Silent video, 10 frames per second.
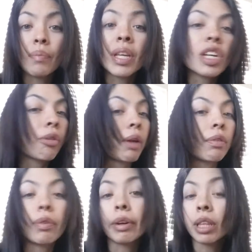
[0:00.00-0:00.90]
Being
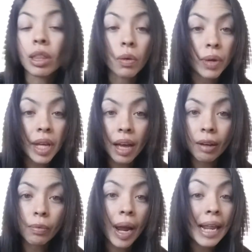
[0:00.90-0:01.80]
grateful for everything that we
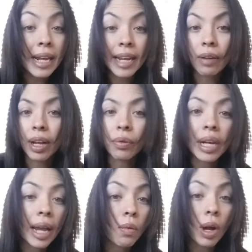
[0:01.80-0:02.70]
have, writing it down every
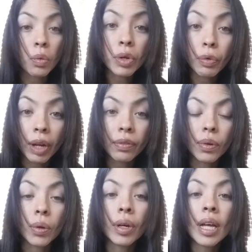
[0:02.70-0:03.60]
day while we're
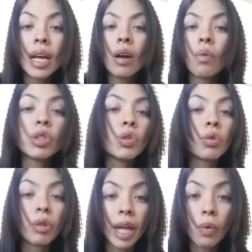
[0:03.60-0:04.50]
grateful. We do
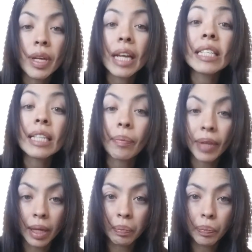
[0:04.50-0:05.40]
all that. We accept
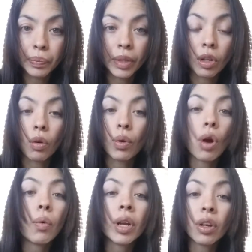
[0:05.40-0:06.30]
it. We
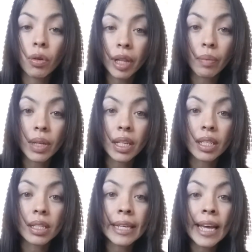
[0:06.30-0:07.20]
already know that
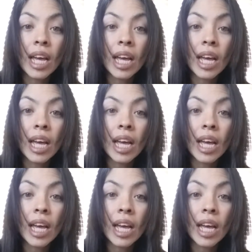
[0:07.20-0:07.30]
because